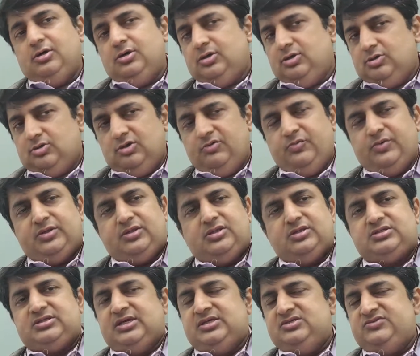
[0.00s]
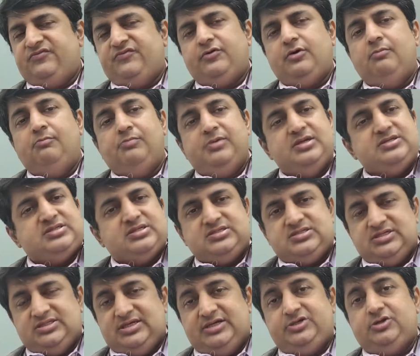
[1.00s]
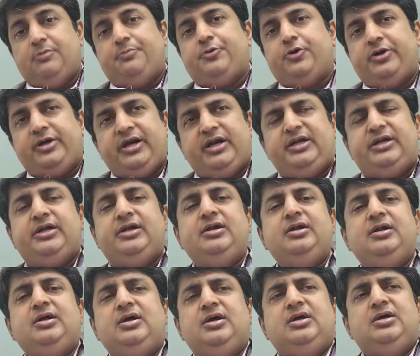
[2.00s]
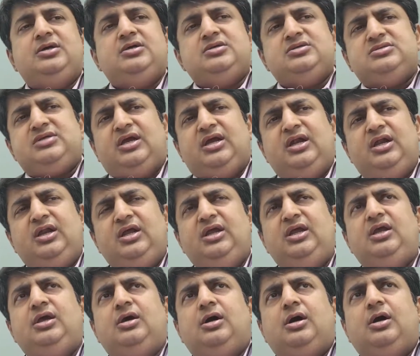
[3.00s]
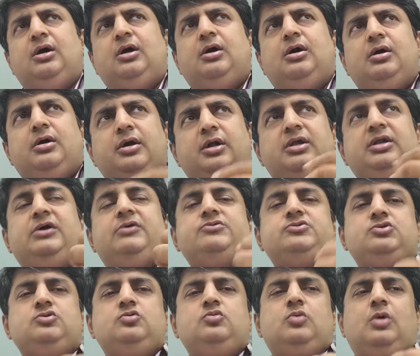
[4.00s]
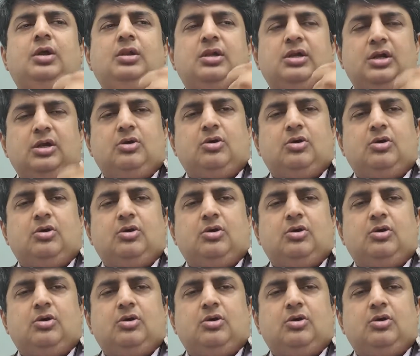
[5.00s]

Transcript: with the signs of complacency that you are protected. Secondly, it gives you a little